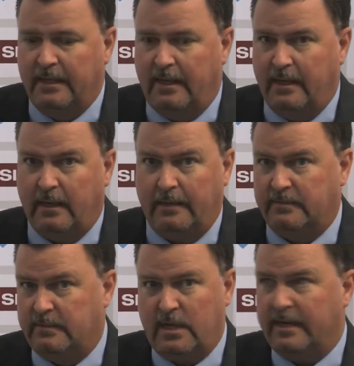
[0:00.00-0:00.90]
I
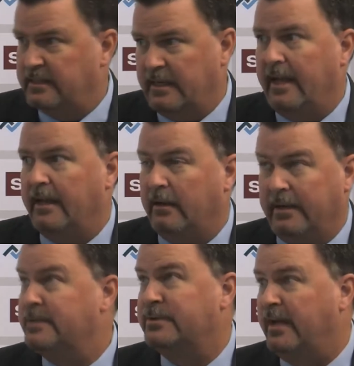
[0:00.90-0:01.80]
taught it today, or
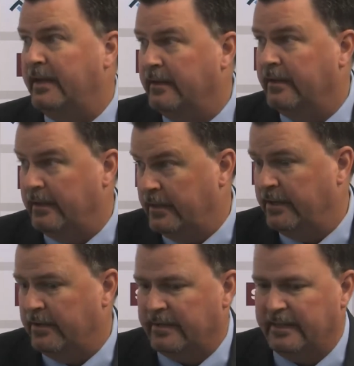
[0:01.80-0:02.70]
yesterday,
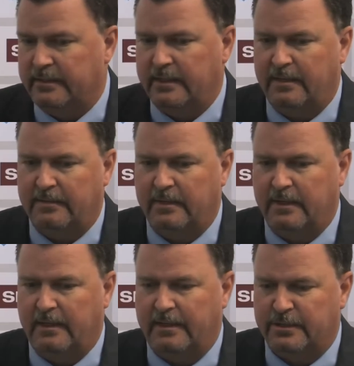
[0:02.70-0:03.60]
here
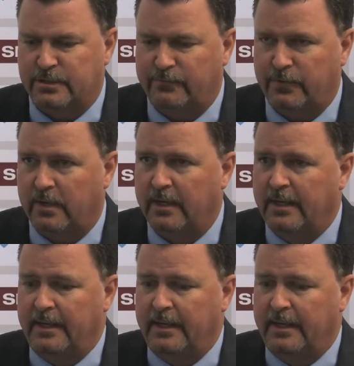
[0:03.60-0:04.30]
at the show floor.